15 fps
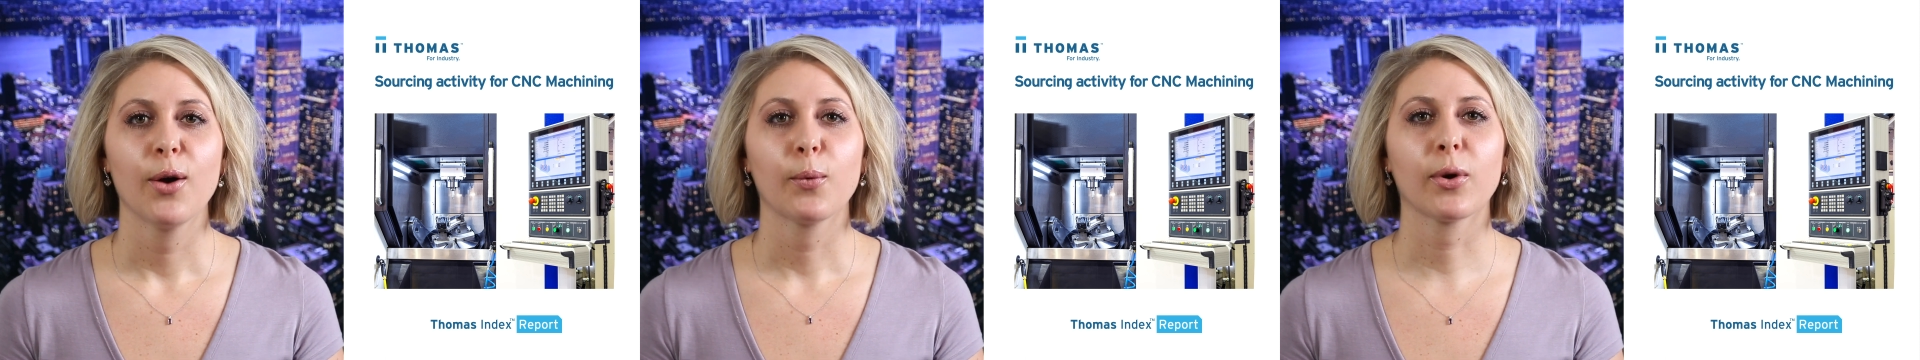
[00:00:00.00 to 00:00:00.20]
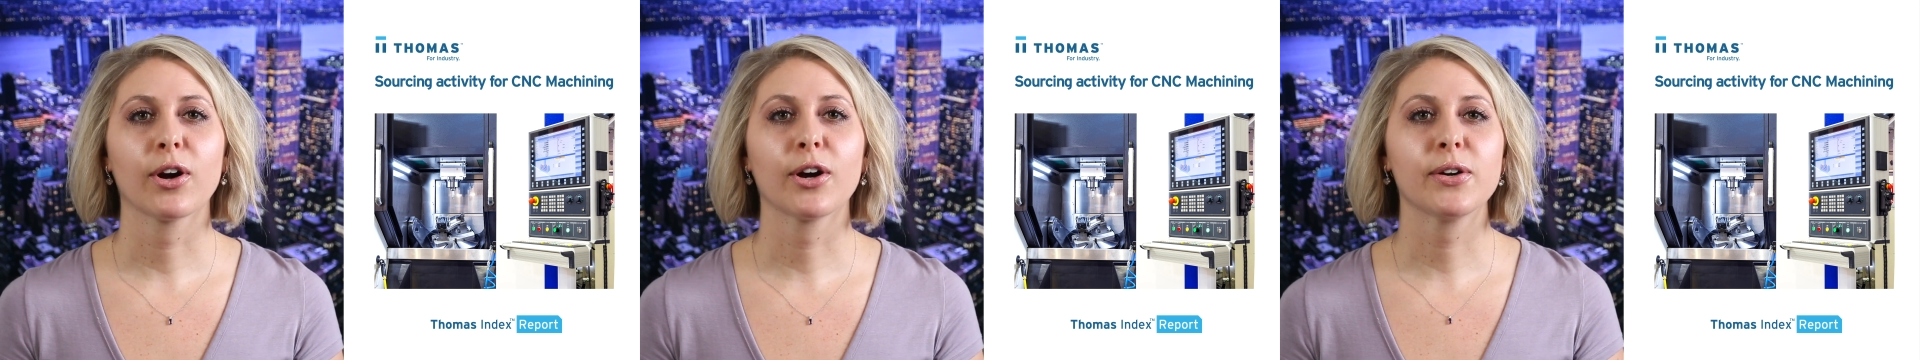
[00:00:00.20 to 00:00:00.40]

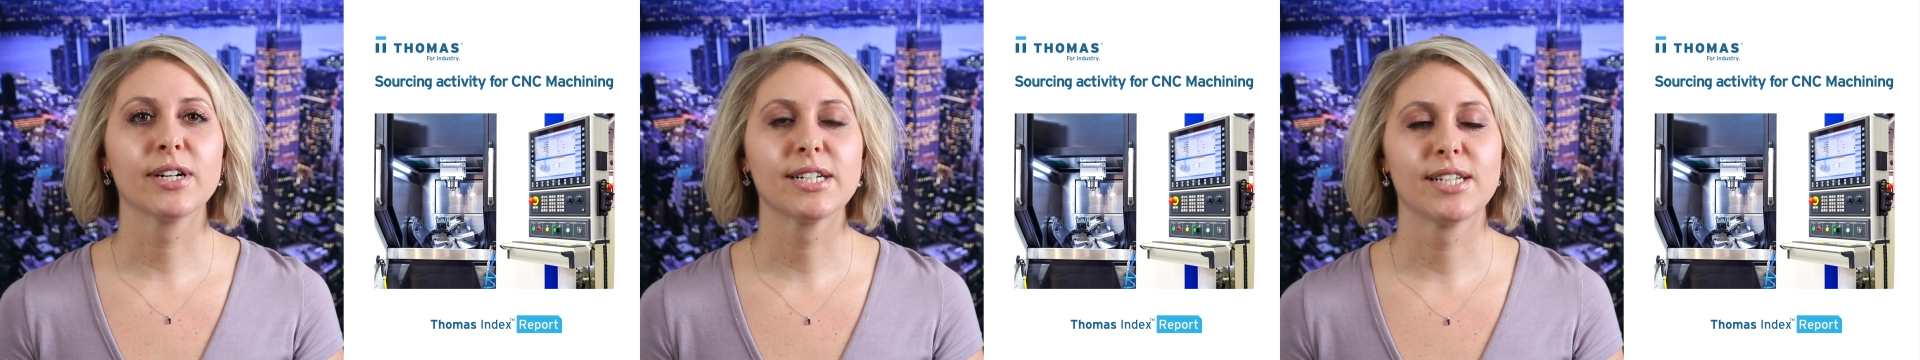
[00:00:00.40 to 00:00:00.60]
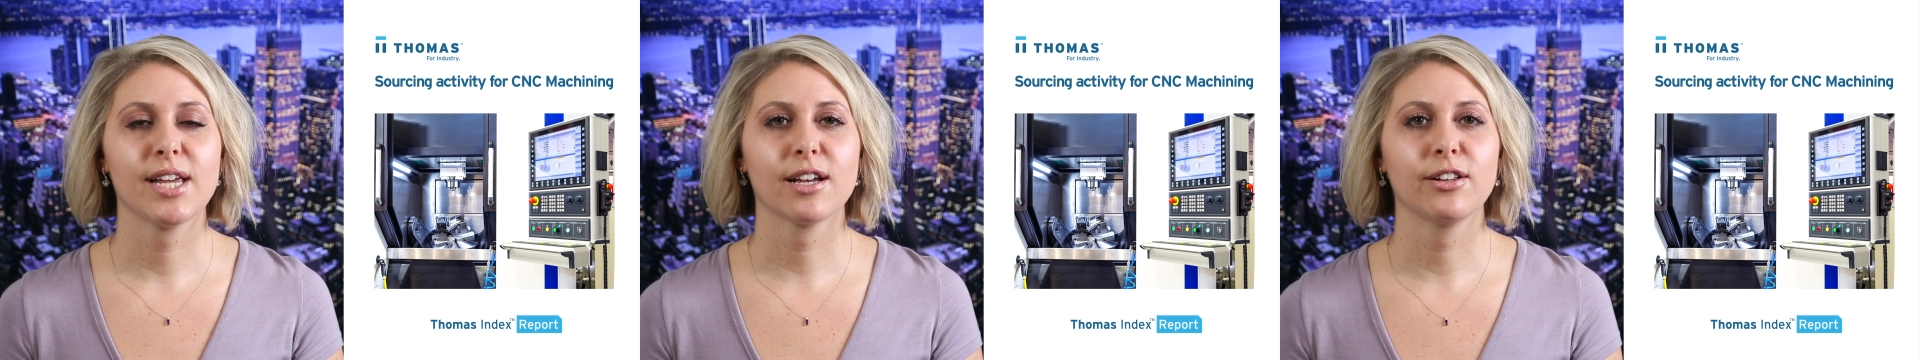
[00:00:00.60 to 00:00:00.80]
we're going
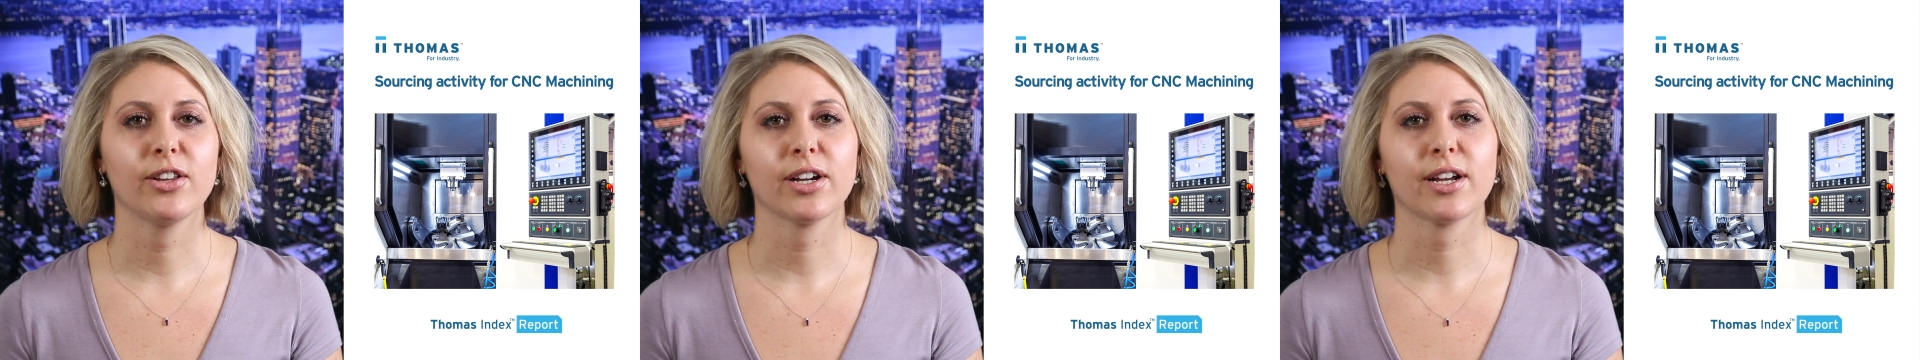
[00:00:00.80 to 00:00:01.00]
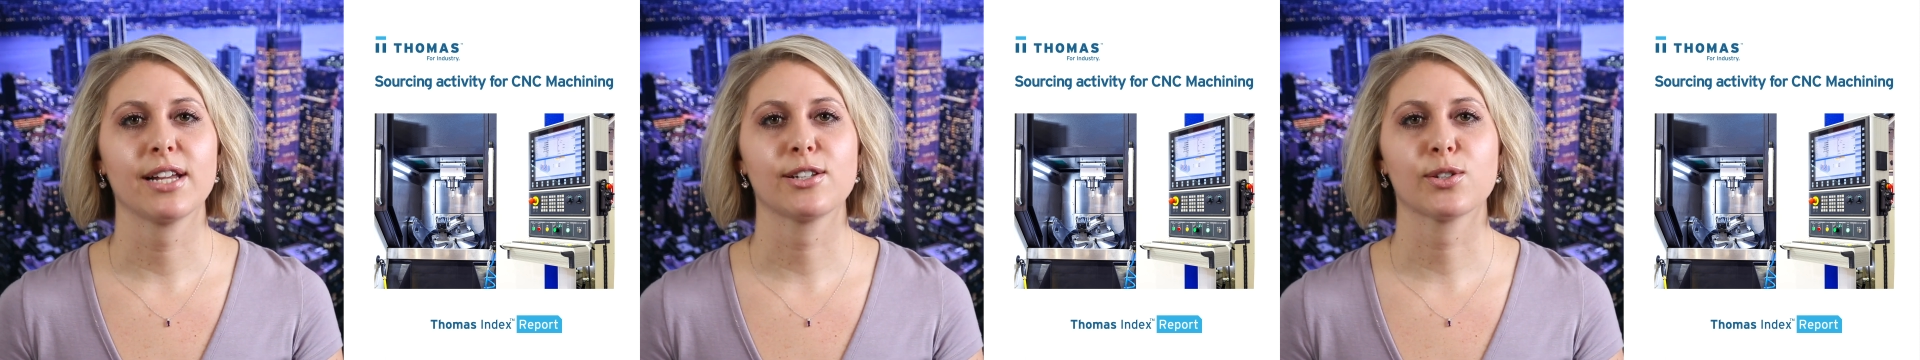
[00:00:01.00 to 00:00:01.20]
to take a
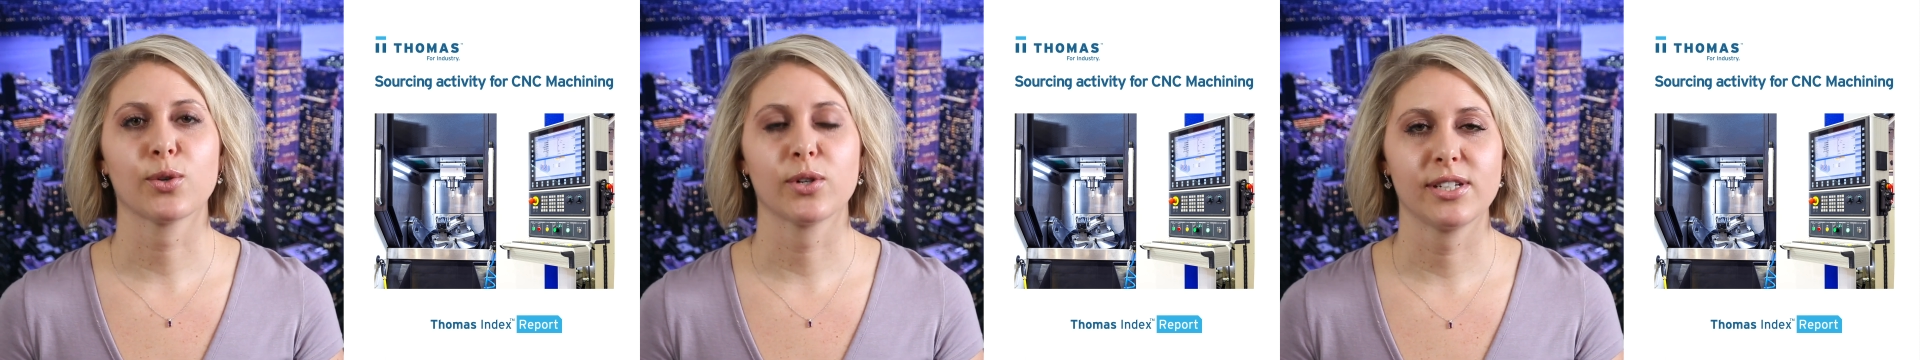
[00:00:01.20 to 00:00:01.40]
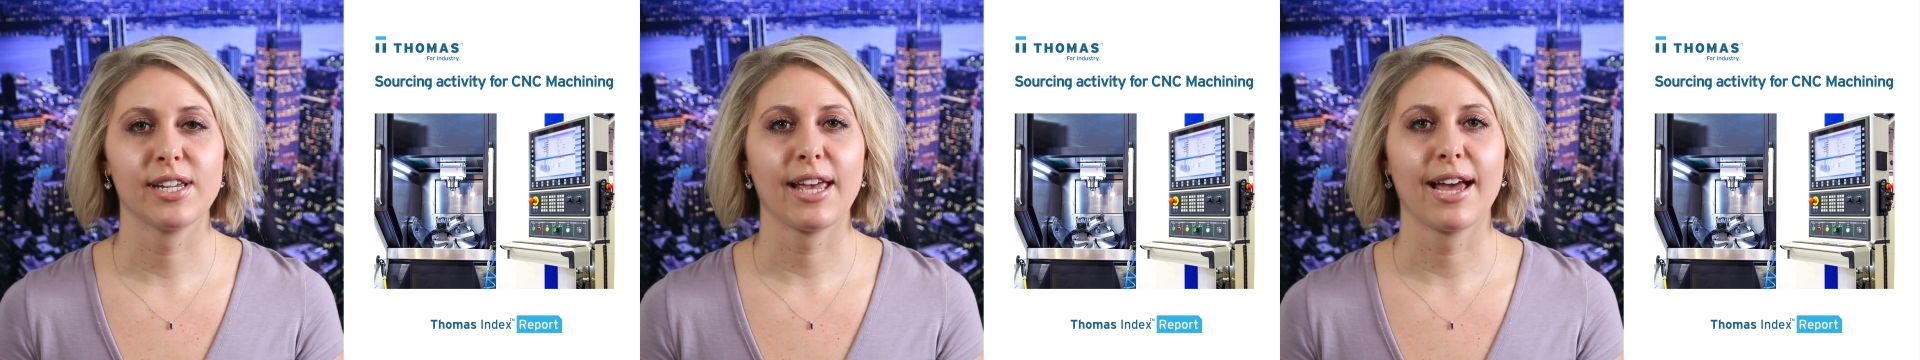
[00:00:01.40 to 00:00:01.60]
look at
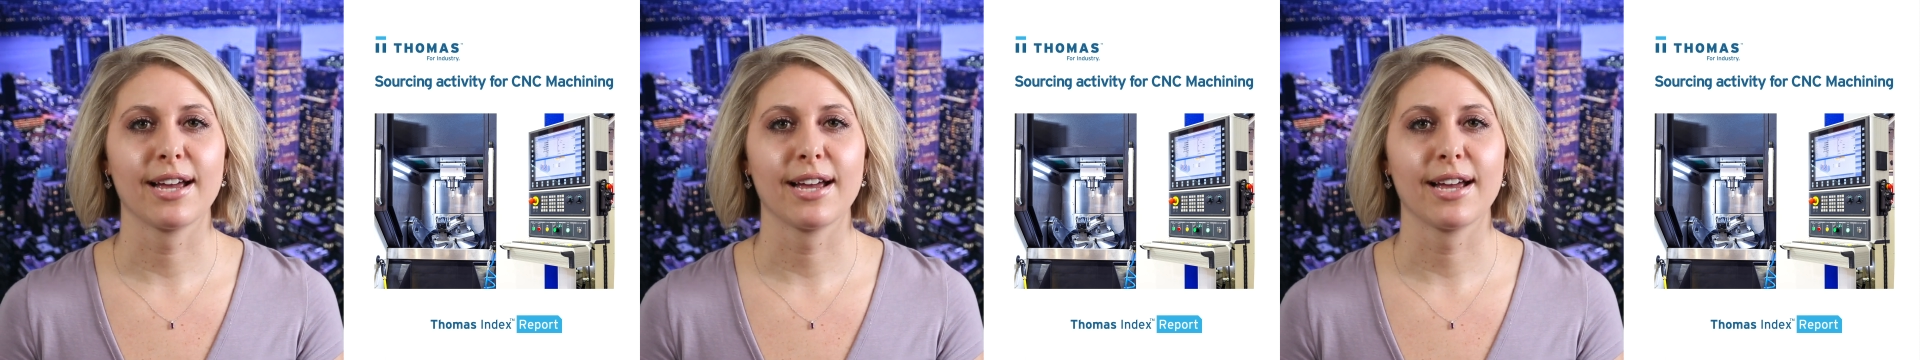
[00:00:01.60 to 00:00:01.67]
sourcing